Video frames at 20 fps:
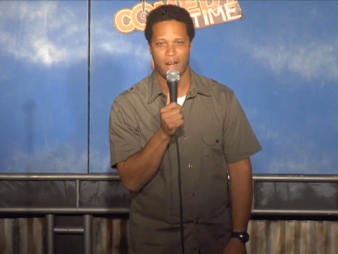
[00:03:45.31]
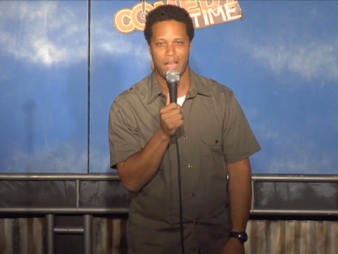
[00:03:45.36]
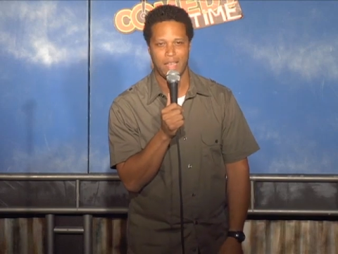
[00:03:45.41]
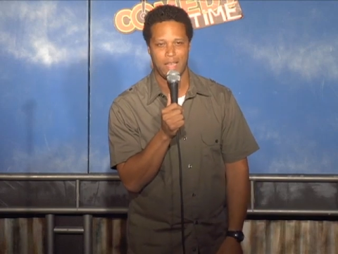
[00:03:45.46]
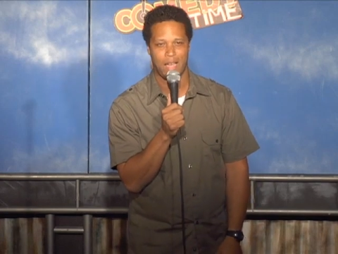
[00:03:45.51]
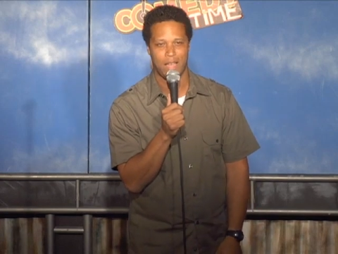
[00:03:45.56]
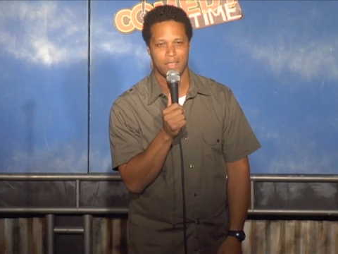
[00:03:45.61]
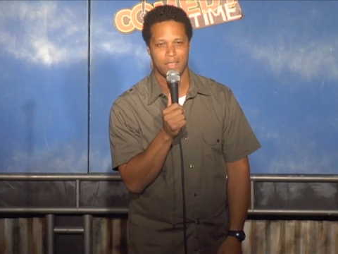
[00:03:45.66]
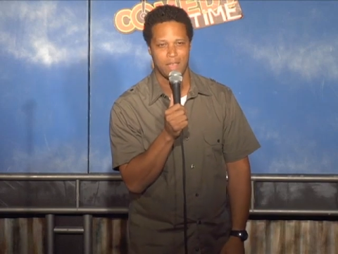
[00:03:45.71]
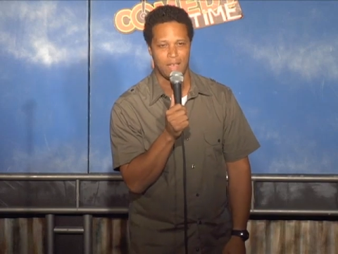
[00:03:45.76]
I
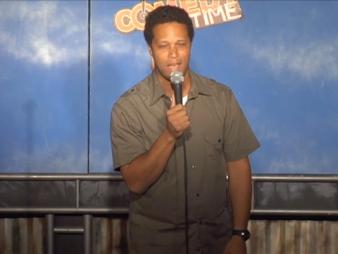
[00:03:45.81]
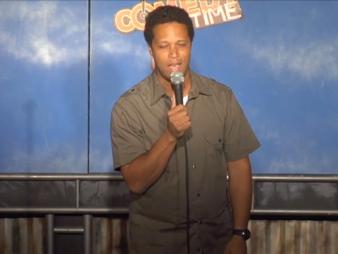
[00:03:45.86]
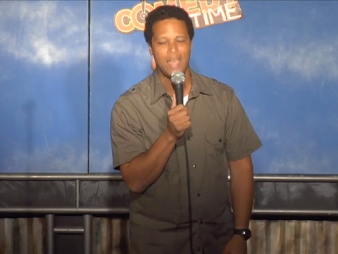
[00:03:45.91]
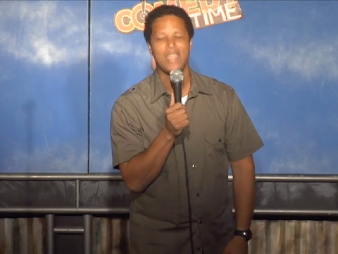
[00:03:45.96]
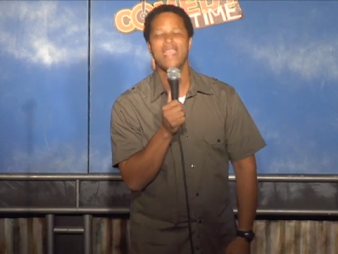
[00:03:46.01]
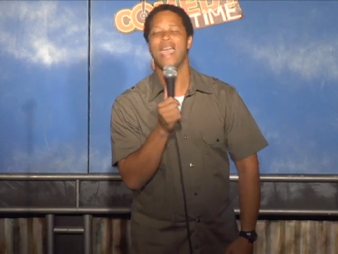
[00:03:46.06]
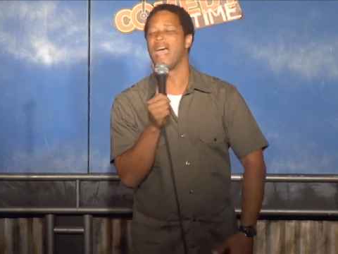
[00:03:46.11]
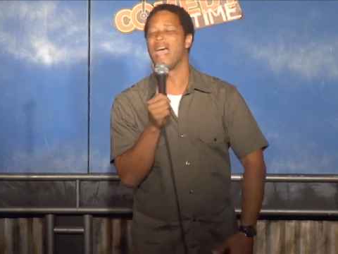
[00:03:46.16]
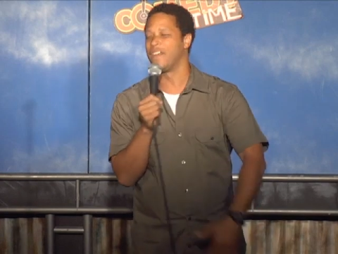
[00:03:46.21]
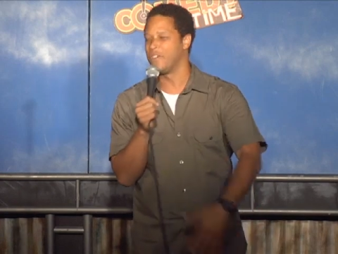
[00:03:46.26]
got the,
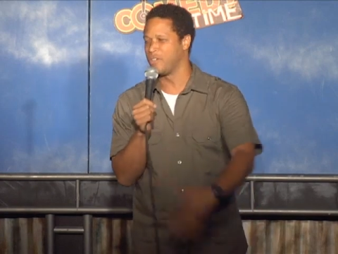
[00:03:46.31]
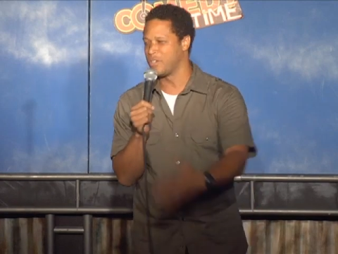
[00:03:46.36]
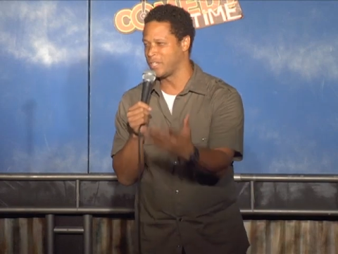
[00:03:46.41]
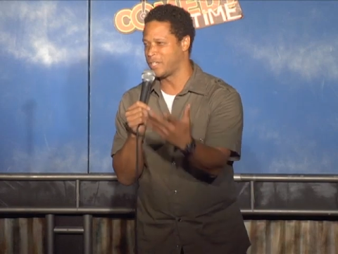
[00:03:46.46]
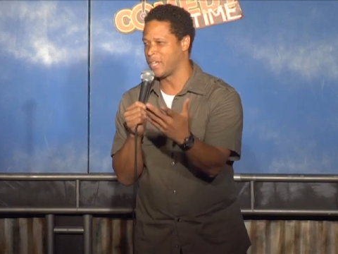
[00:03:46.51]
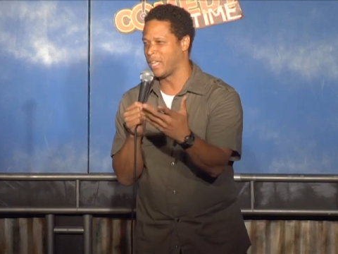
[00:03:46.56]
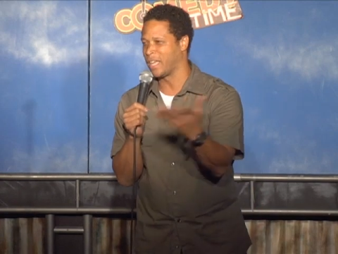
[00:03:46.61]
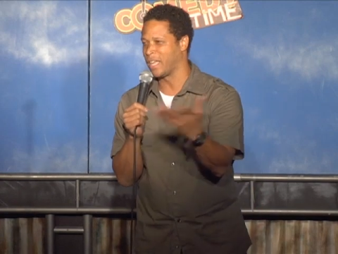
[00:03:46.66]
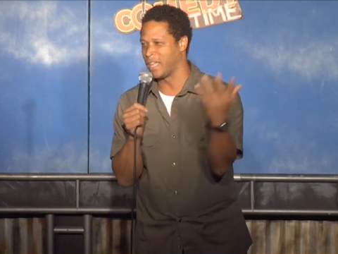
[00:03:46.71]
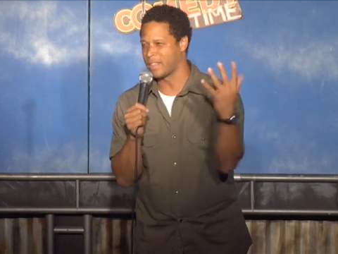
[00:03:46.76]
yeah, I know you
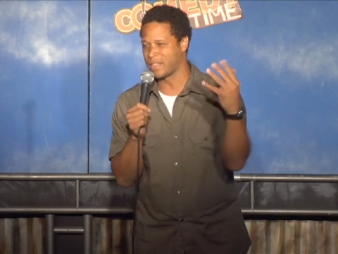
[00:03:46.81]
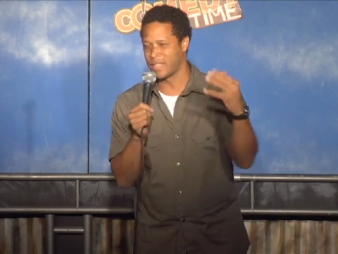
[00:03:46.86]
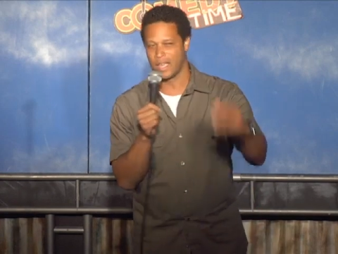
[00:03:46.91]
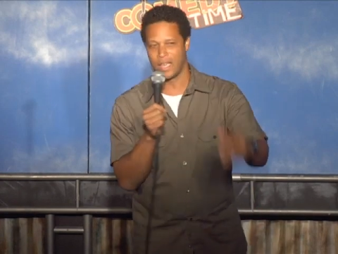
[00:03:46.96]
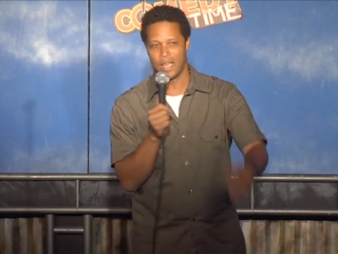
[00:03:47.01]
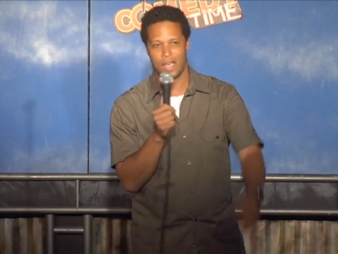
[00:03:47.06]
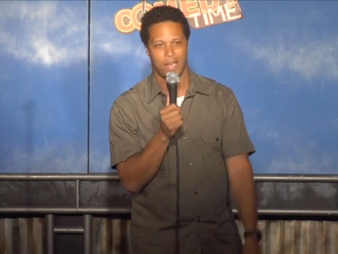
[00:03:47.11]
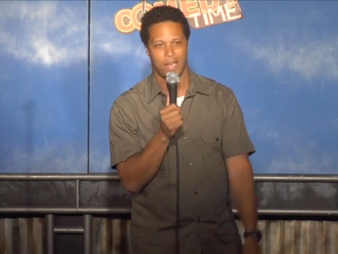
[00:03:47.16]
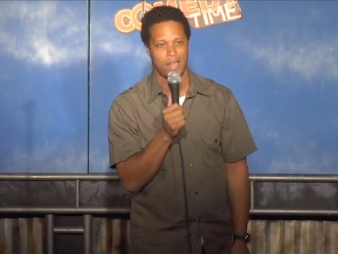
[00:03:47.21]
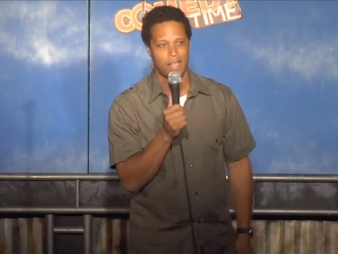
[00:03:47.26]
can tell, I got
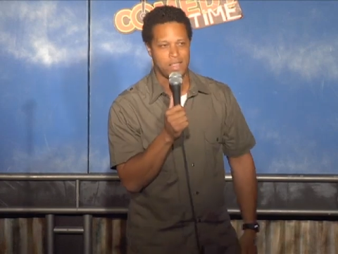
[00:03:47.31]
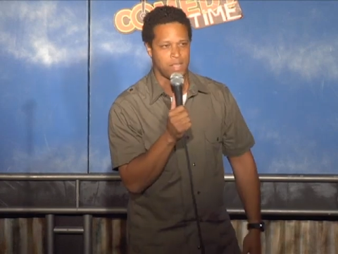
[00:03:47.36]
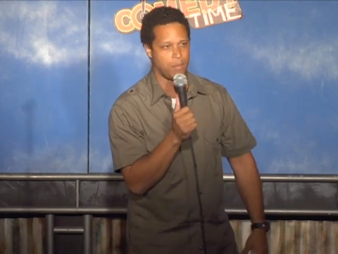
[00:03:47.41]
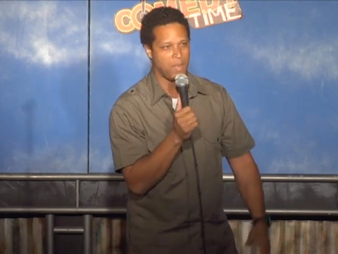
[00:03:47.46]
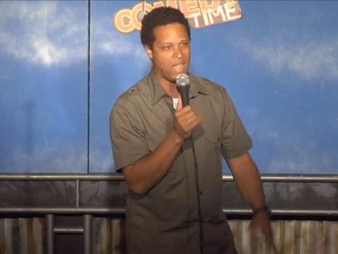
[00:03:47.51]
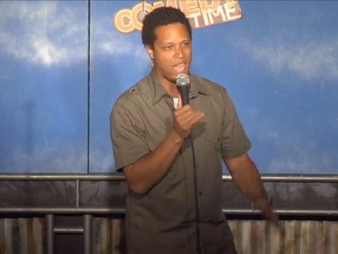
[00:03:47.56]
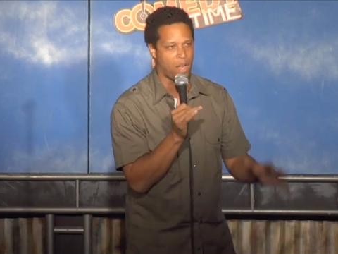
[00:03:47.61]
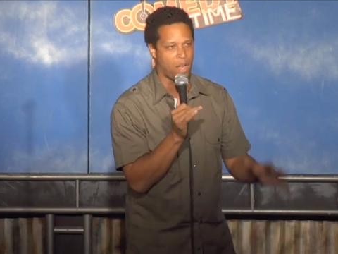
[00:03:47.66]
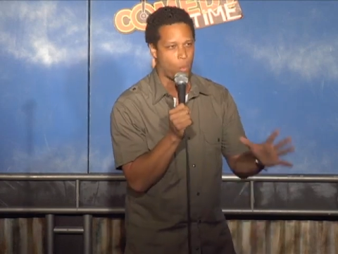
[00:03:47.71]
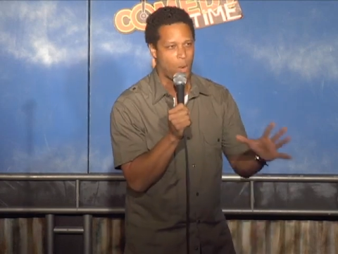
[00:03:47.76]
the
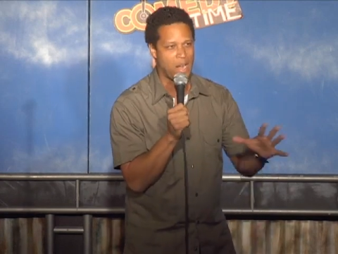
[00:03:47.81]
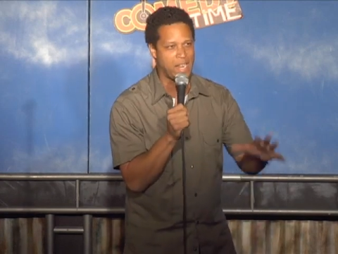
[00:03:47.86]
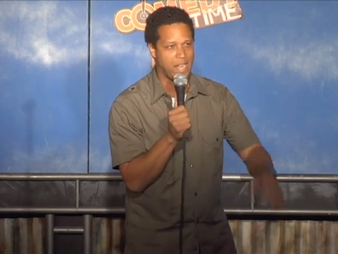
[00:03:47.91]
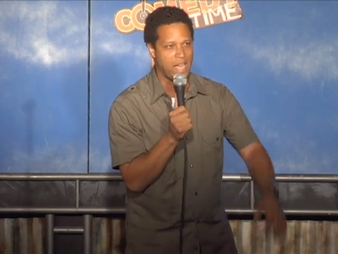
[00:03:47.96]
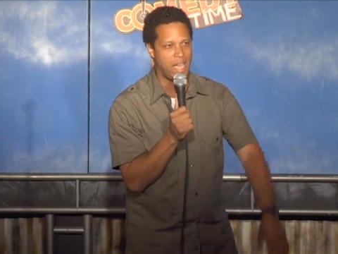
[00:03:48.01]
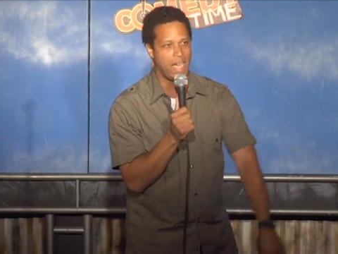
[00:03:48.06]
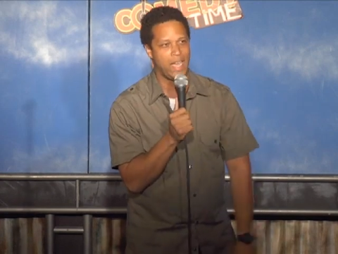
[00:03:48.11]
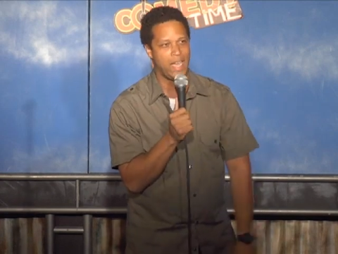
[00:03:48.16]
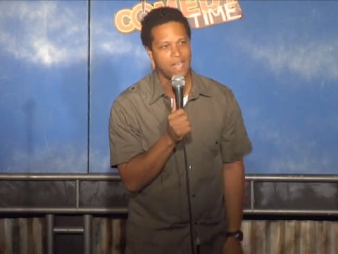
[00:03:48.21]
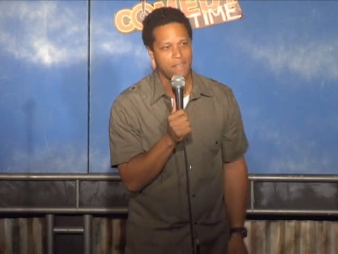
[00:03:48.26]
black white
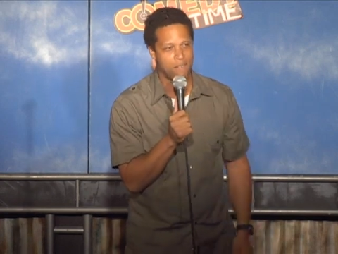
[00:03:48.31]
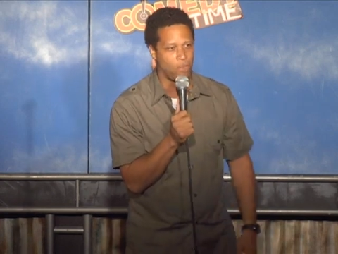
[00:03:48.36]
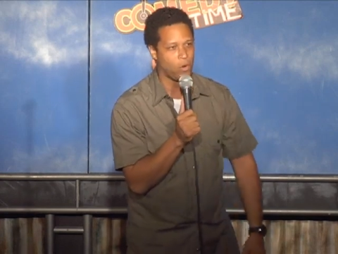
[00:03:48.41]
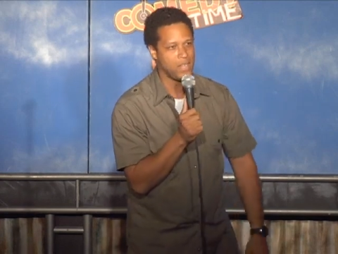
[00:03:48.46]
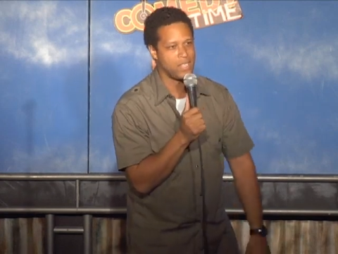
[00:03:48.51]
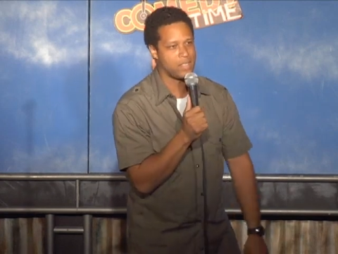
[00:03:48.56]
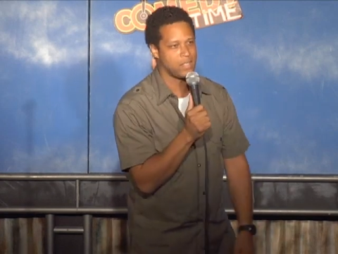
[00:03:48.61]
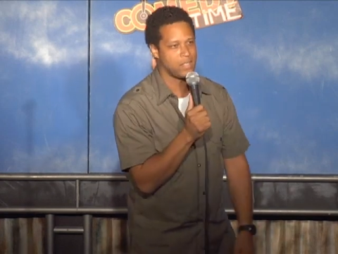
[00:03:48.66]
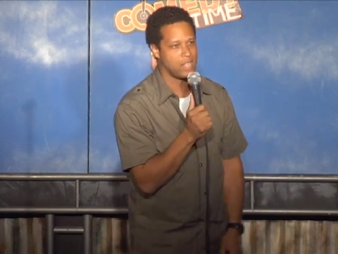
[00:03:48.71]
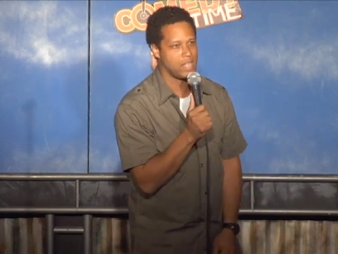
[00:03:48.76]
guy voice.